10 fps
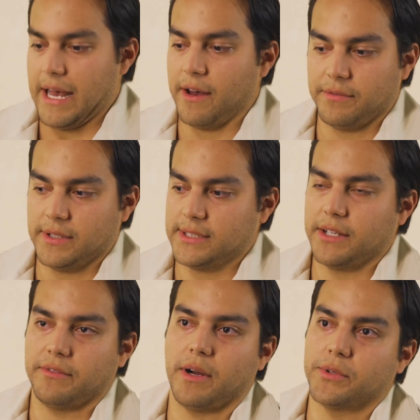have a
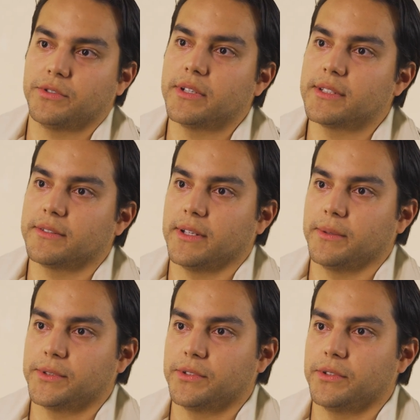set of opportunities
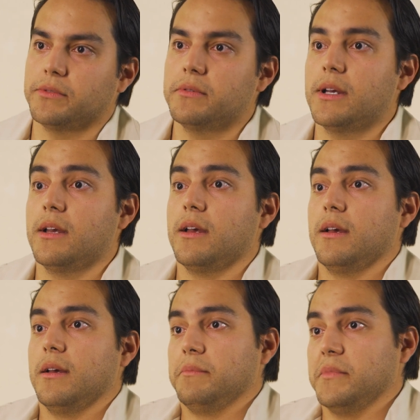available to you,
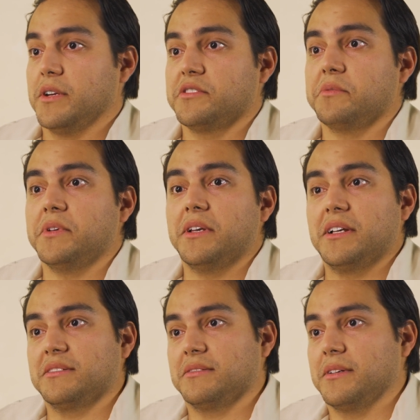there should be
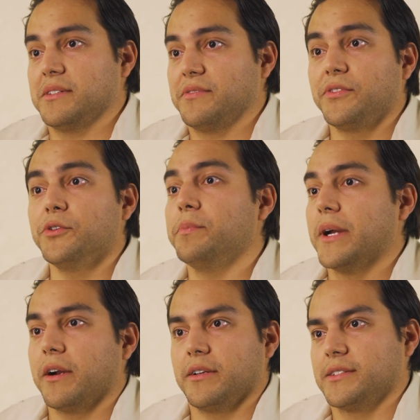as, as few
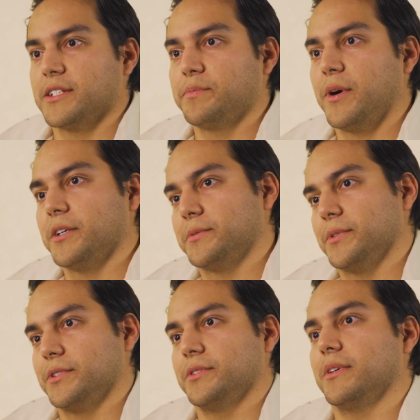barriers as
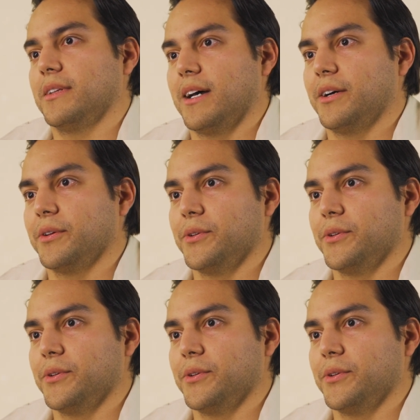possible to allow